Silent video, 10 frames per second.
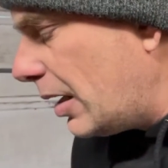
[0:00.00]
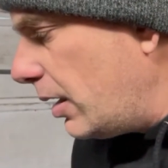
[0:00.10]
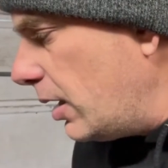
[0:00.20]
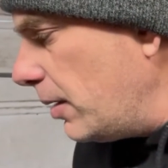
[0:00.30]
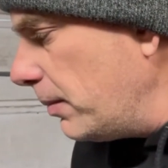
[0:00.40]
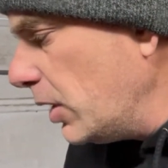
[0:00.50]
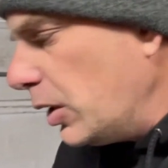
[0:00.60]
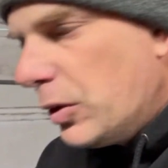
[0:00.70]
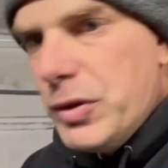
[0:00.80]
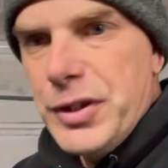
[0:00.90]

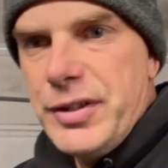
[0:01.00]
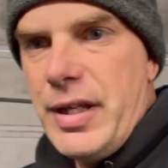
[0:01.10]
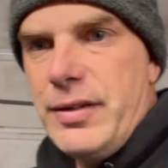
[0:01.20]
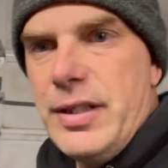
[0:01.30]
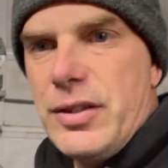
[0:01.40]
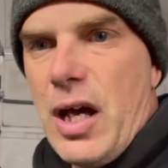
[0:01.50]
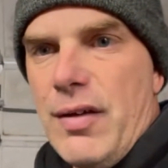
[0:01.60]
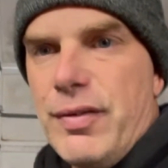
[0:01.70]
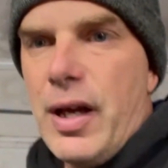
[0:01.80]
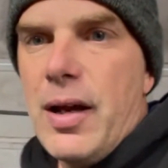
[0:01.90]
We just sent these
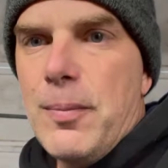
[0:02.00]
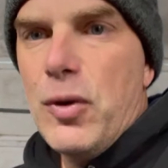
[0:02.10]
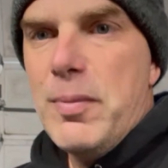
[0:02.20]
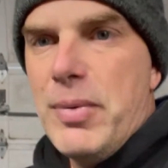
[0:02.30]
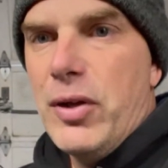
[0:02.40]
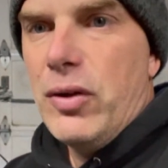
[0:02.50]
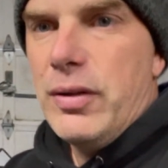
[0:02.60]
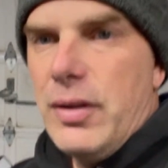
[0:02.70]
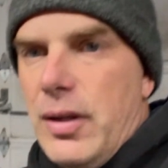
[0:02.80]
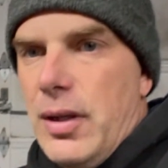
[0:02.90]
off and got them rebuilt.